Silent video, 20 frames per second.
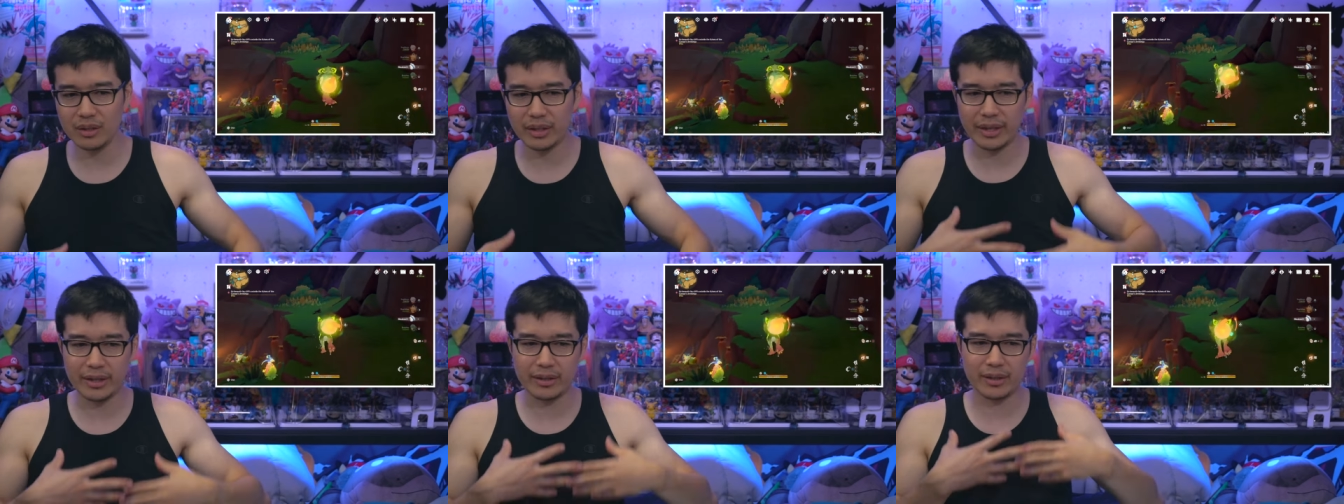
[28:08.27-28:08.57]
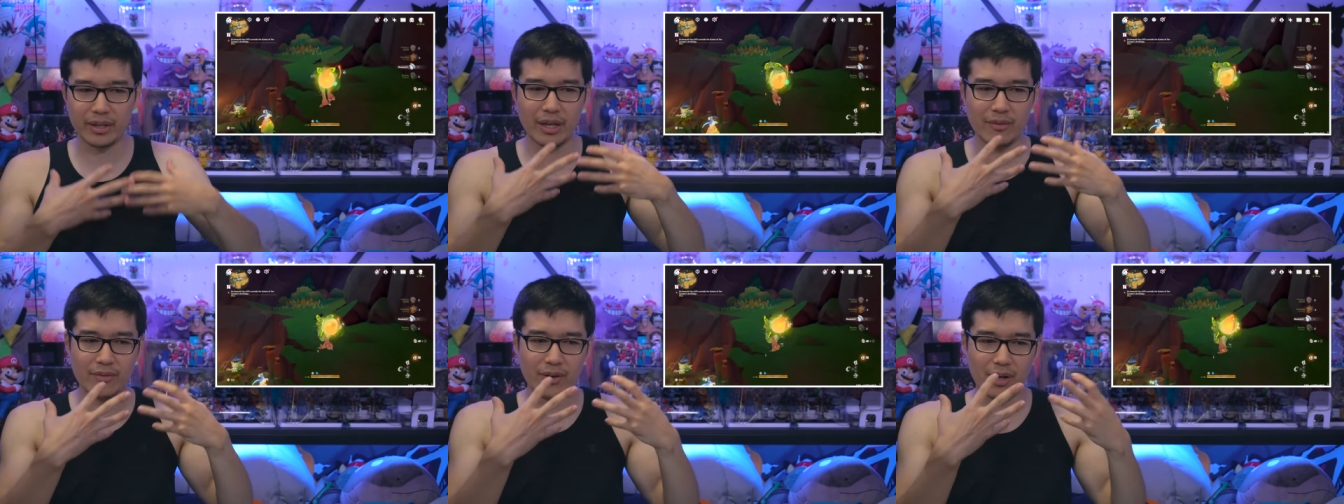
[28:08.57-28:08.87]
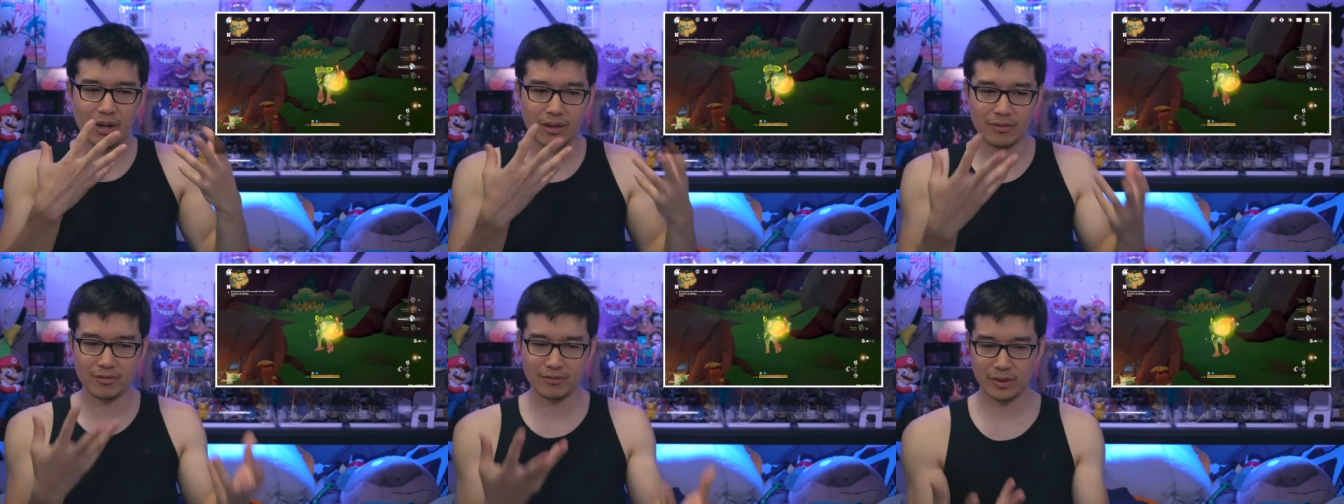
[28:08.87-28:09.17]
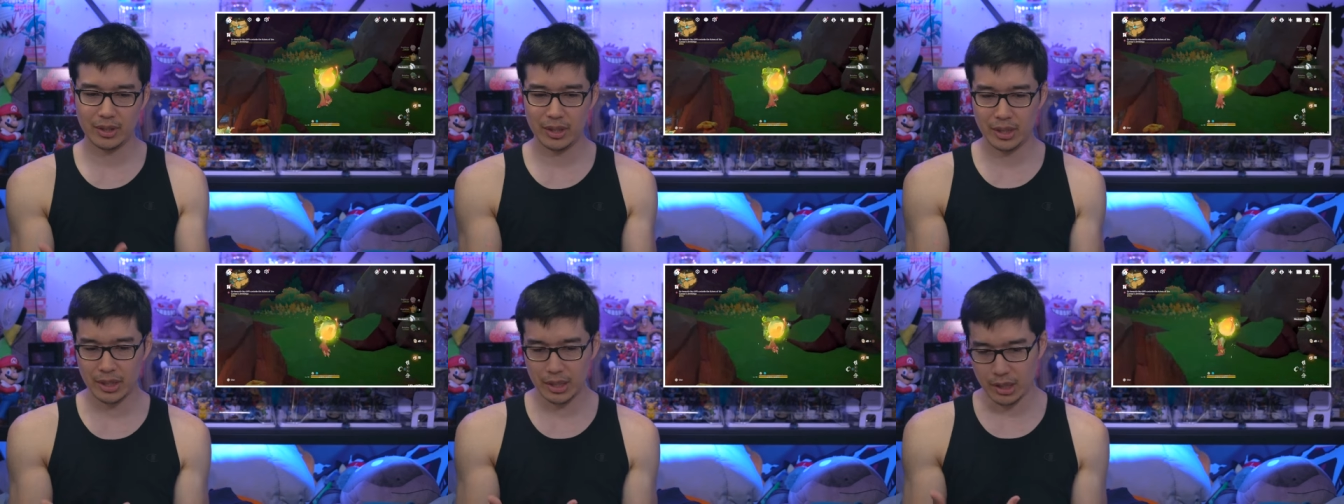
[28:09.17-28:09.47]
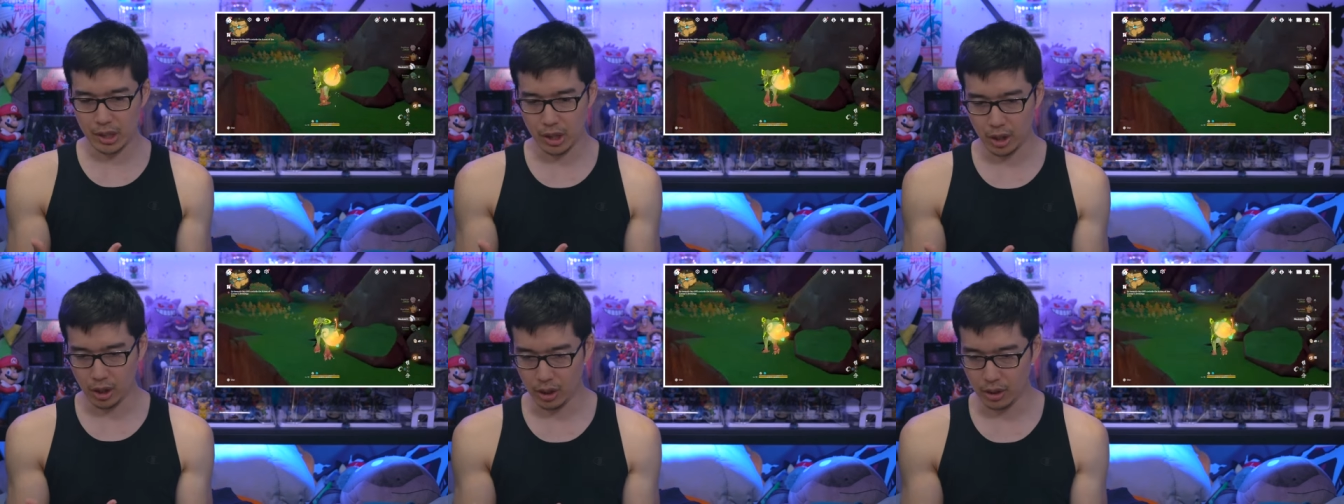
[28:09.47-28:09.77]
like gave off
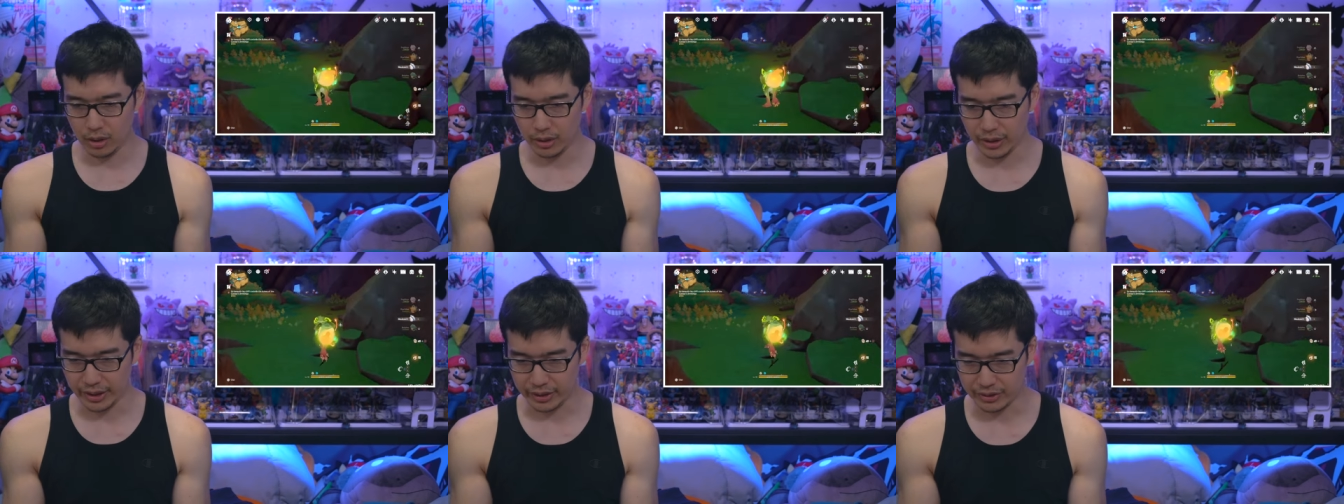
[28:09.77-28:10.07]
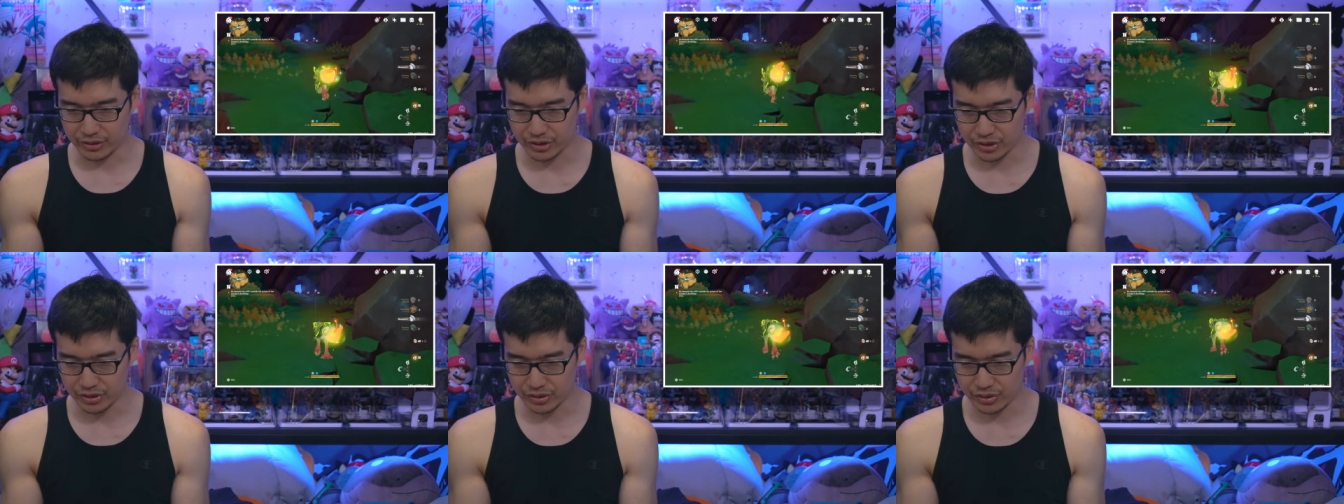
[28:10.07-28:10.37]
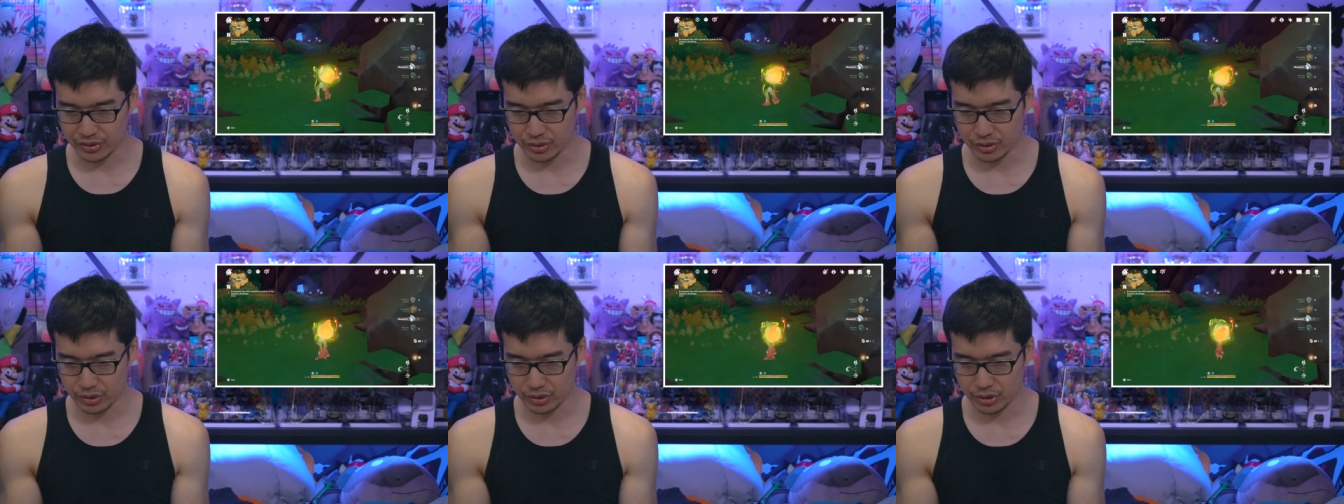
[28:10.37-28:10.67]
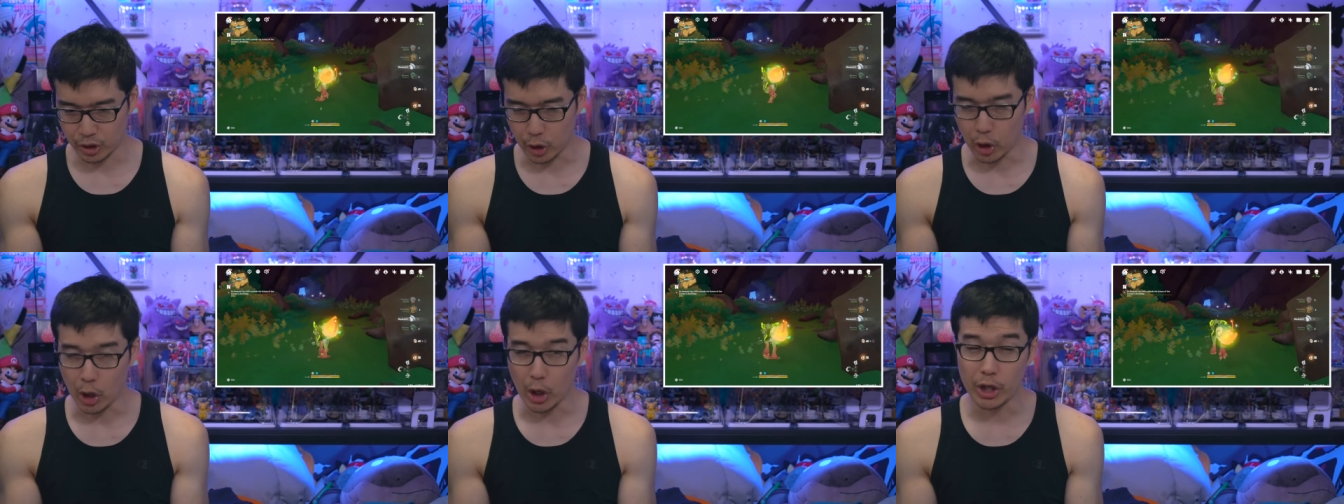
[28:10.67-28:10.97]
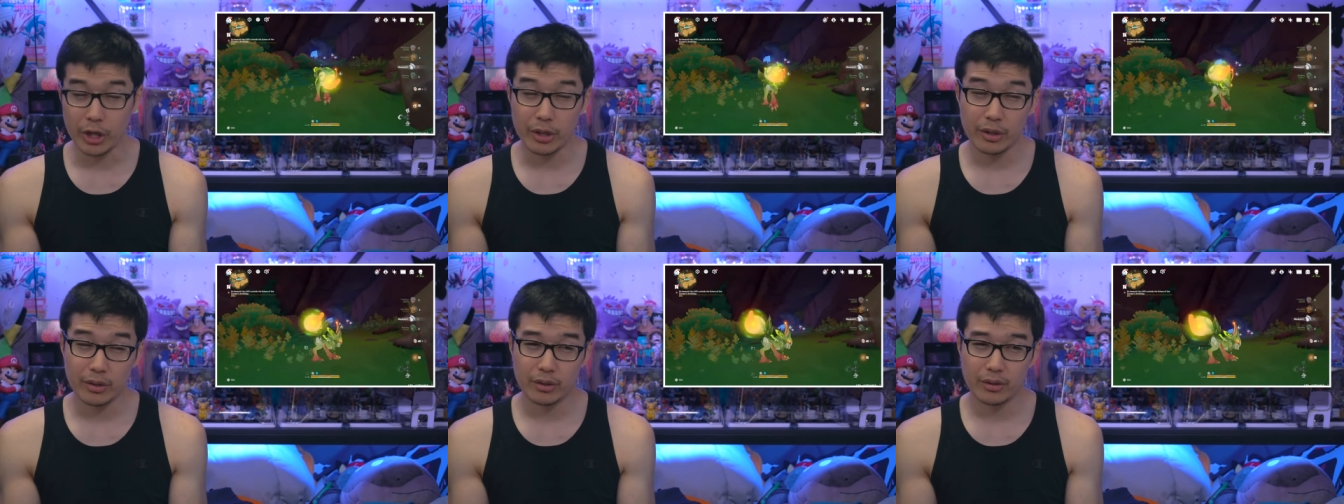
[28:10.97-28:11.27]
like just
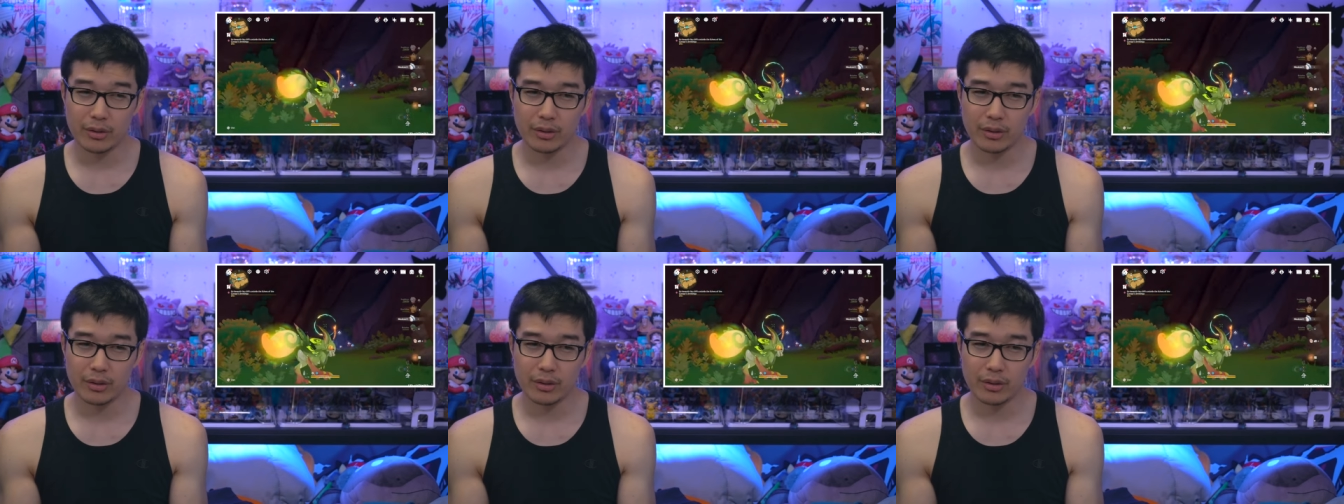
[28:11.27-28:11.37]
good